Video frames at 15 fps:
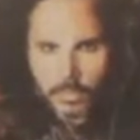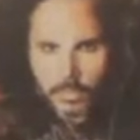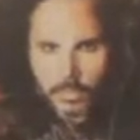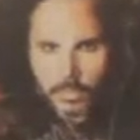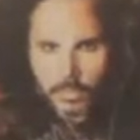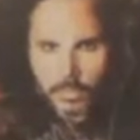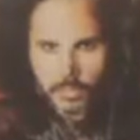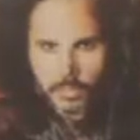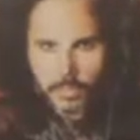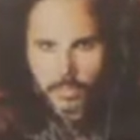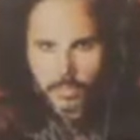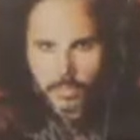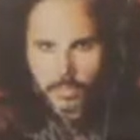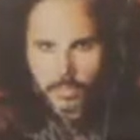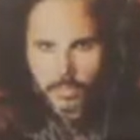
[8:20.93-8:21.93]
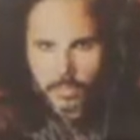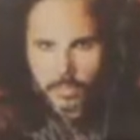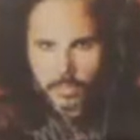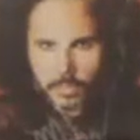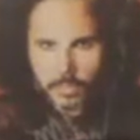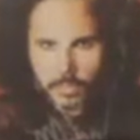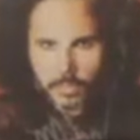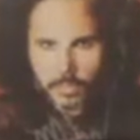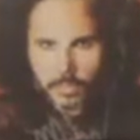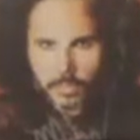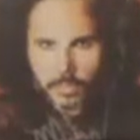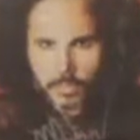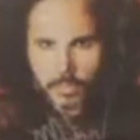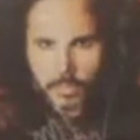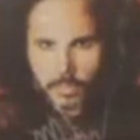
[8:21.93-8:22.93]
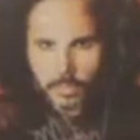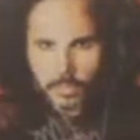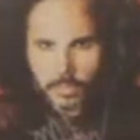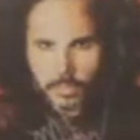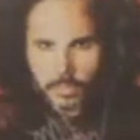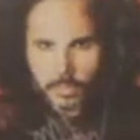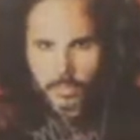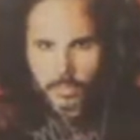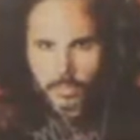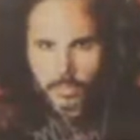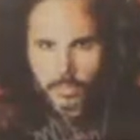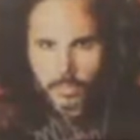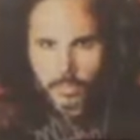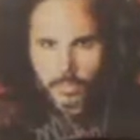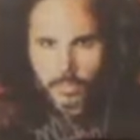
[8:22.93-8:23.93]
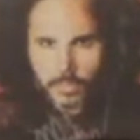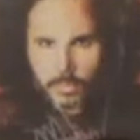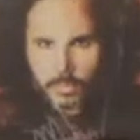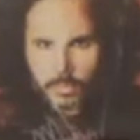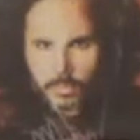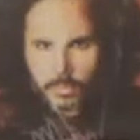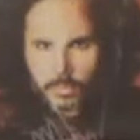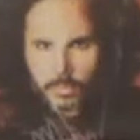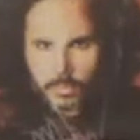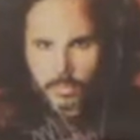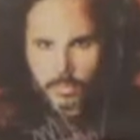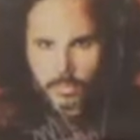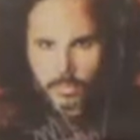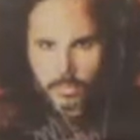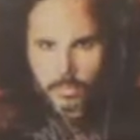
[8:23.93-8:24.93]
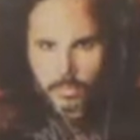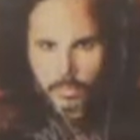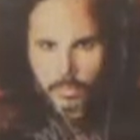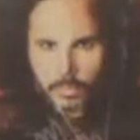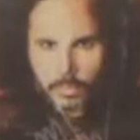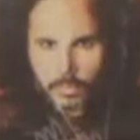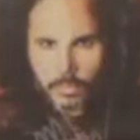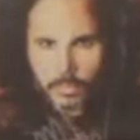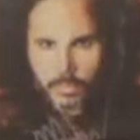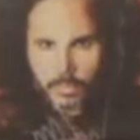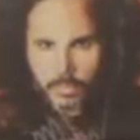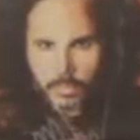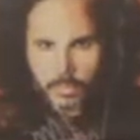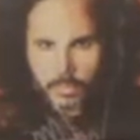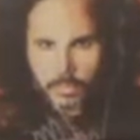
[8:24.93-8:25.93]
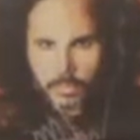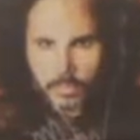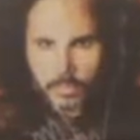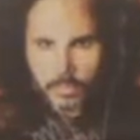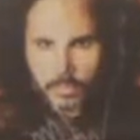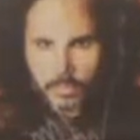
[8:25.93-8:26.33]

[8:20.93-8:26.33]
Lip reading: The person shown says nothing.